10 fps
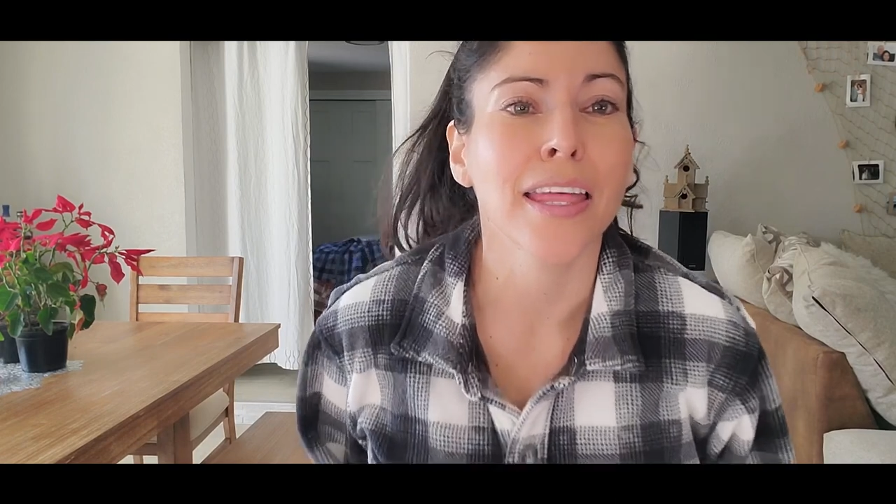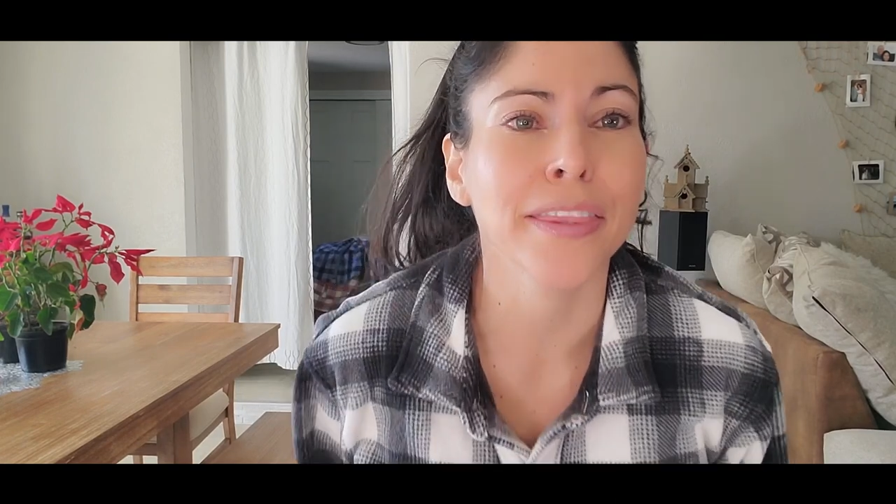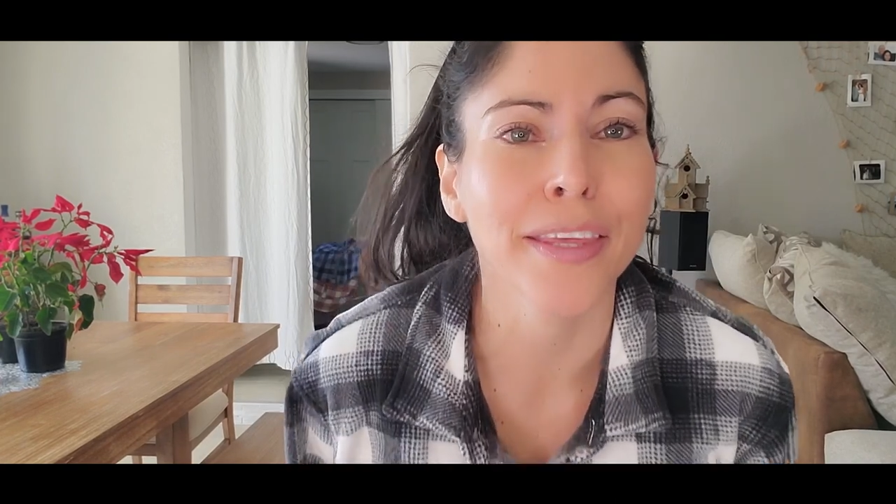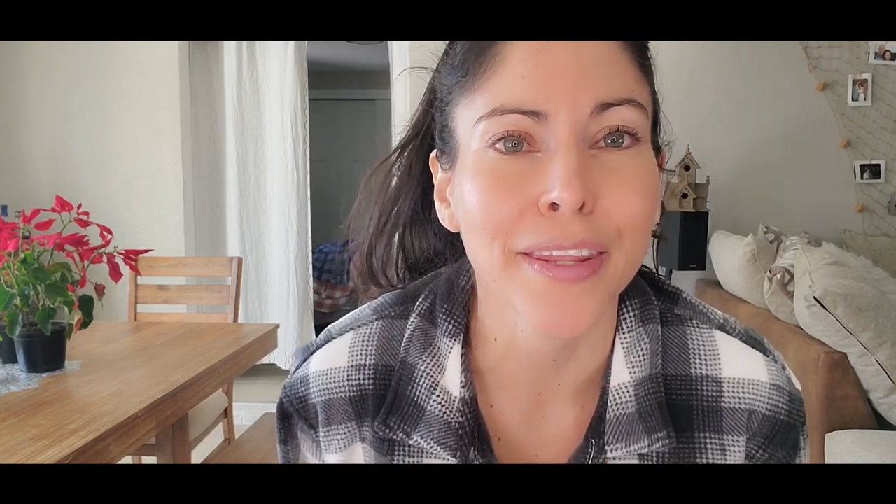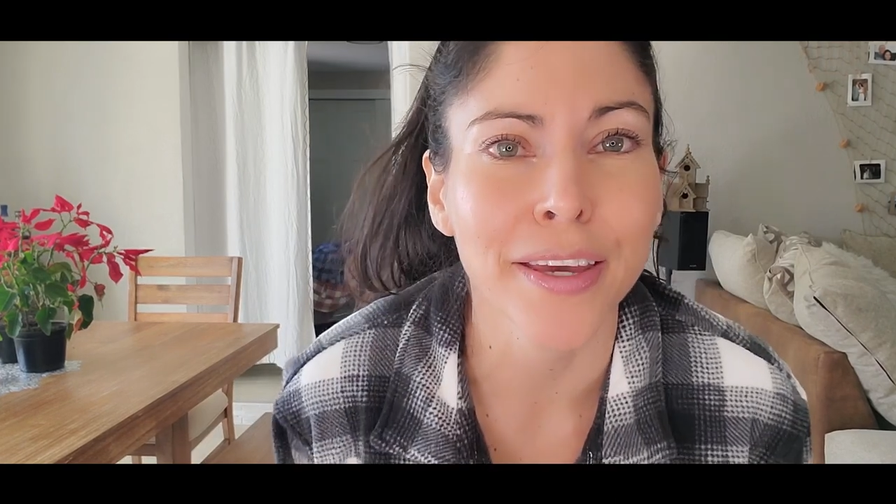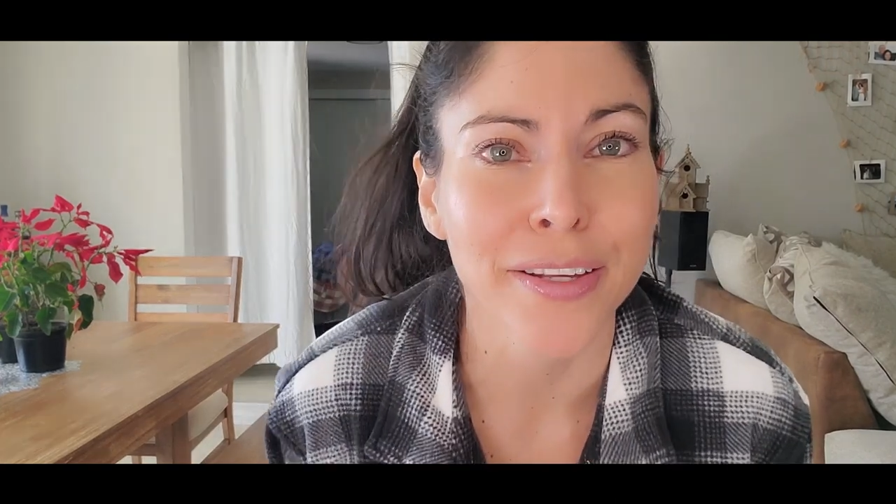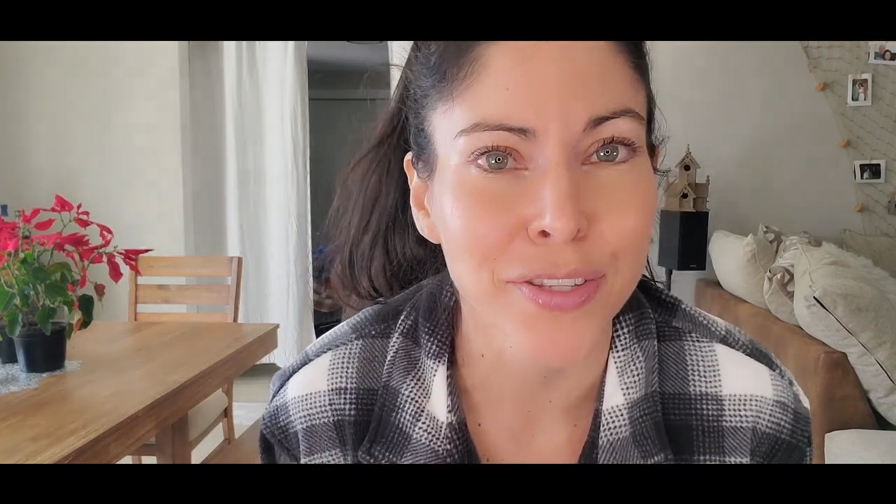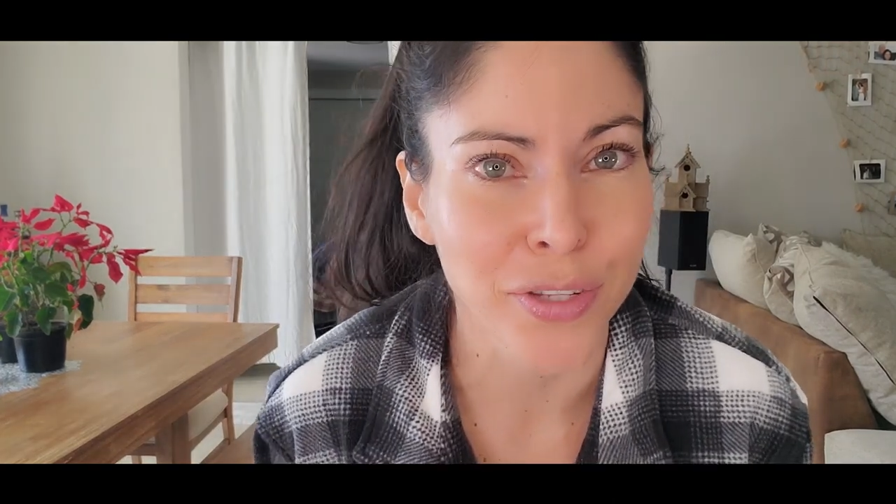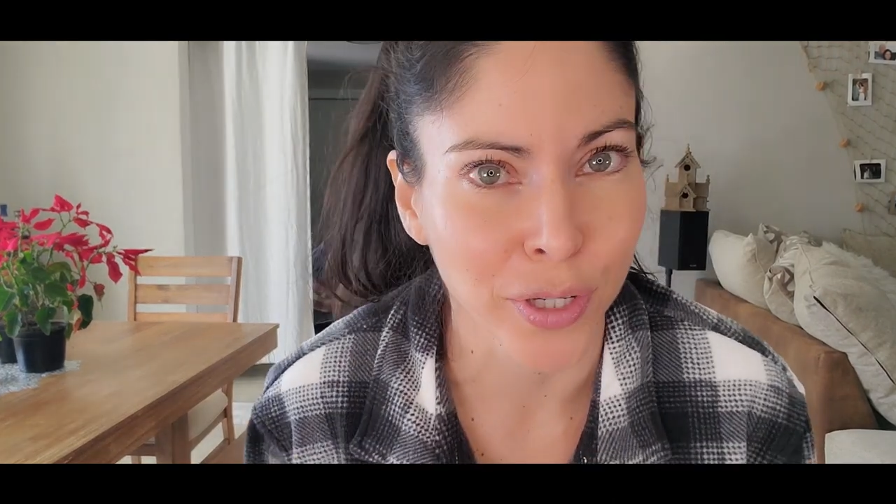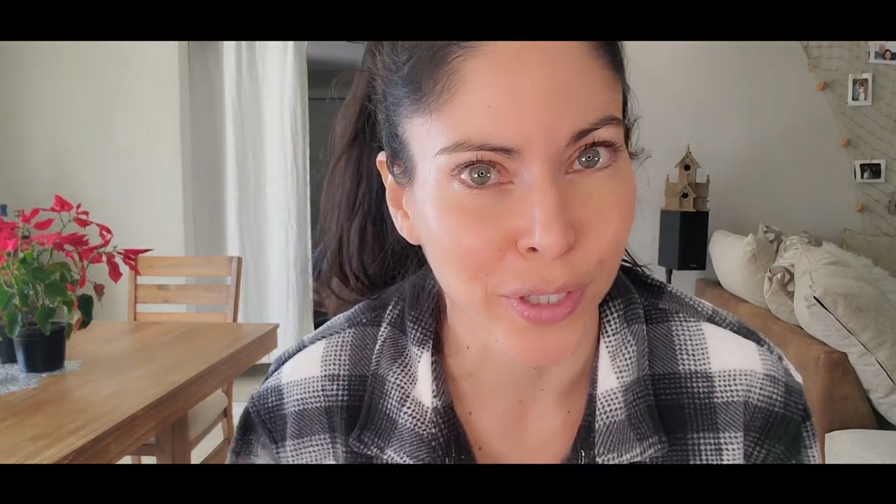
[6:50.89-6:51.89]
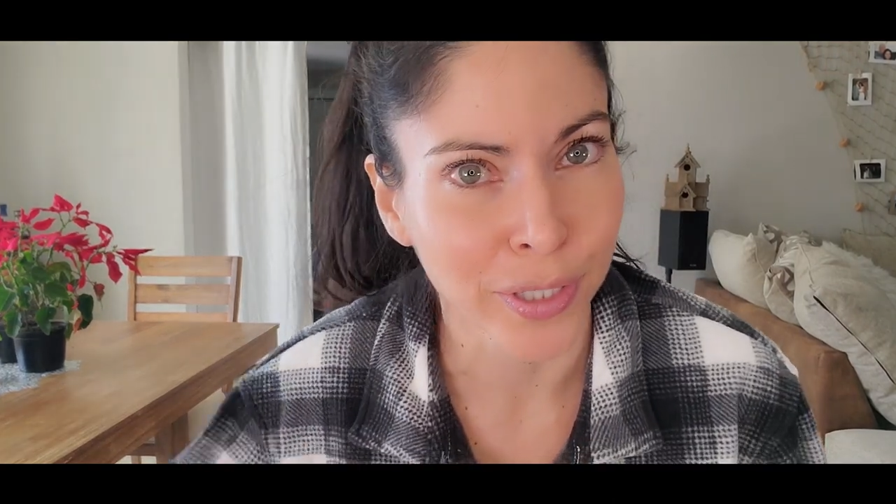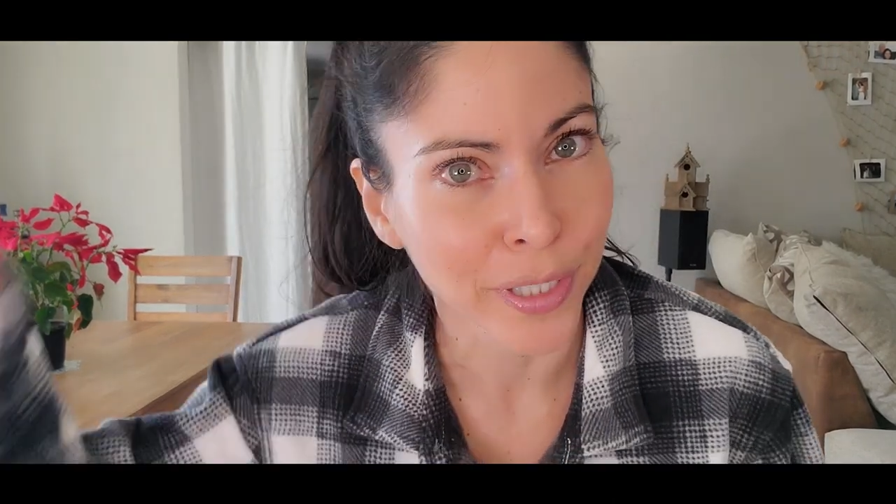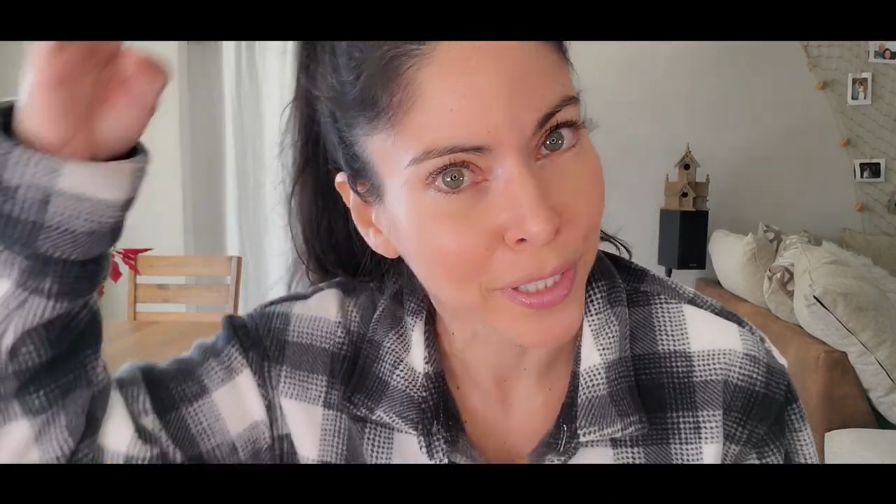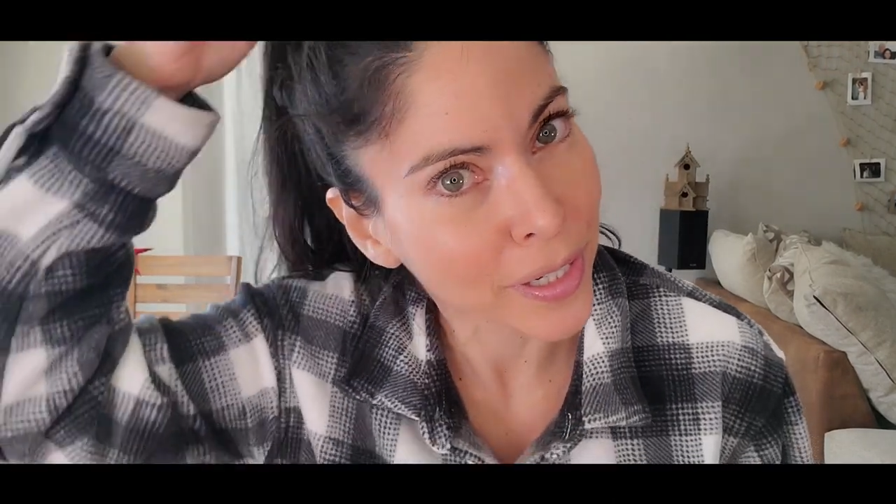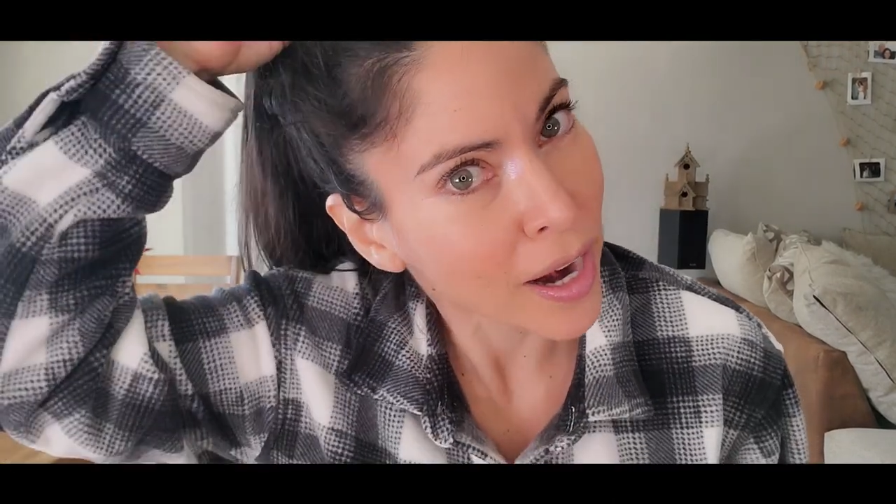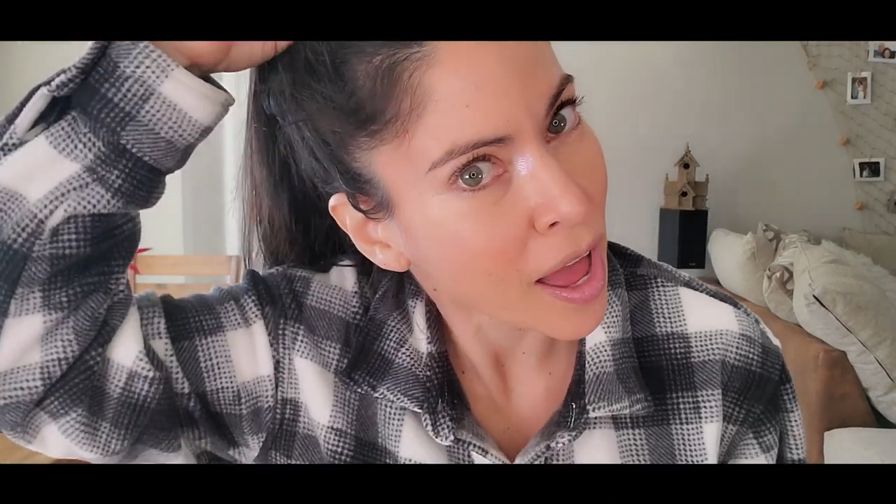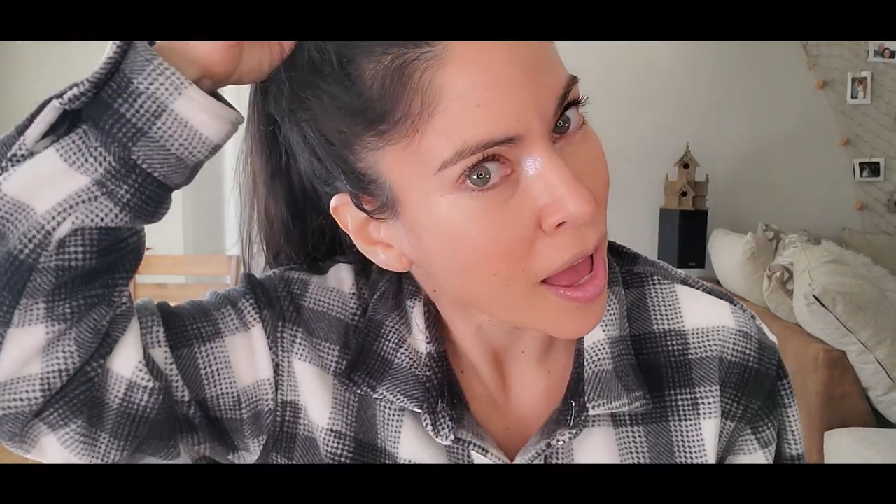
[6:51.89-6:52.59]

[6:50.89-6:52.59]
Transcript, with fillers: the next chair